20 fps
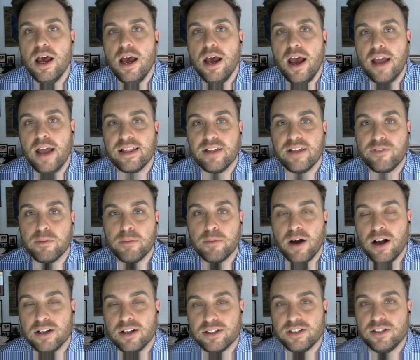and the different
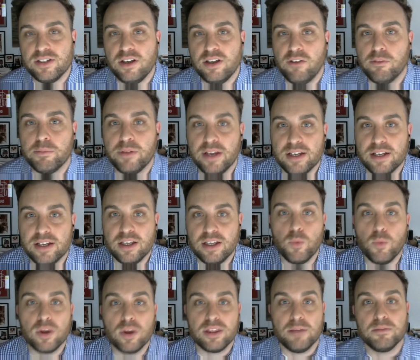policies you have in place that you
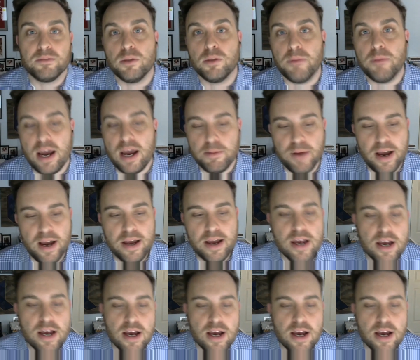want them to abide by.